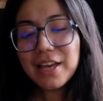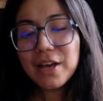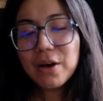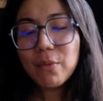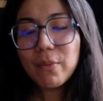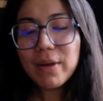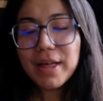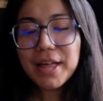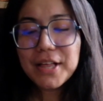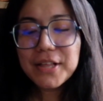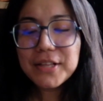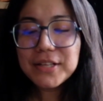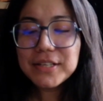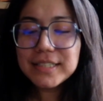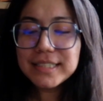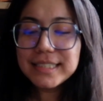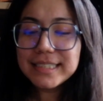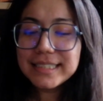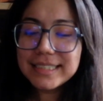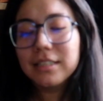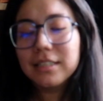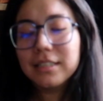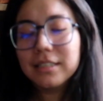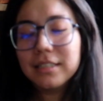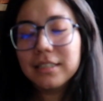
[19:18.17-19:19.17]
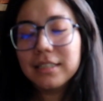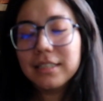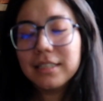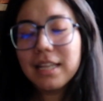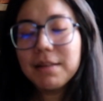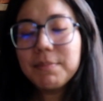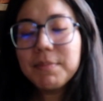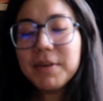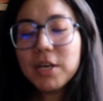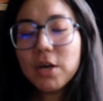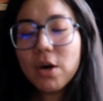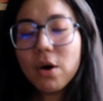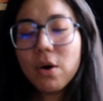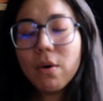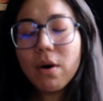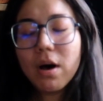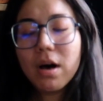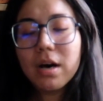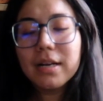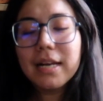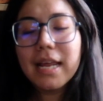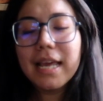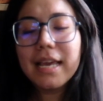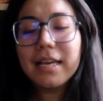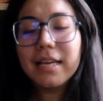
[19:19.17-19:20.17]
Well, let me go
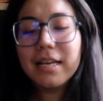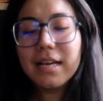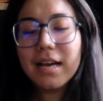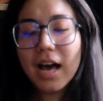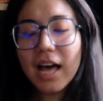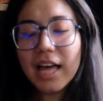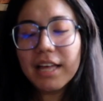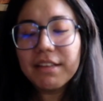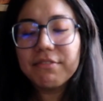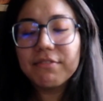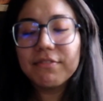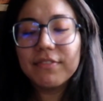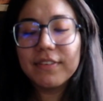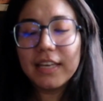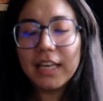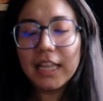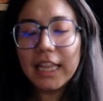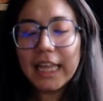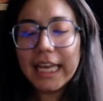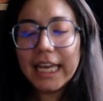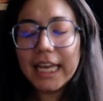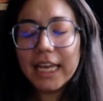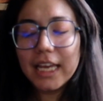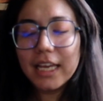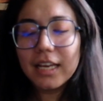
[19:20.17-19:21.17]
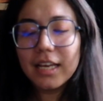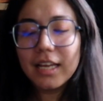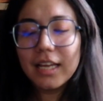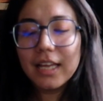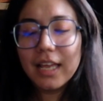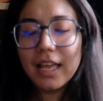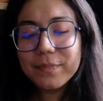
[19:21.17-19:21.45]
on a gut feeling.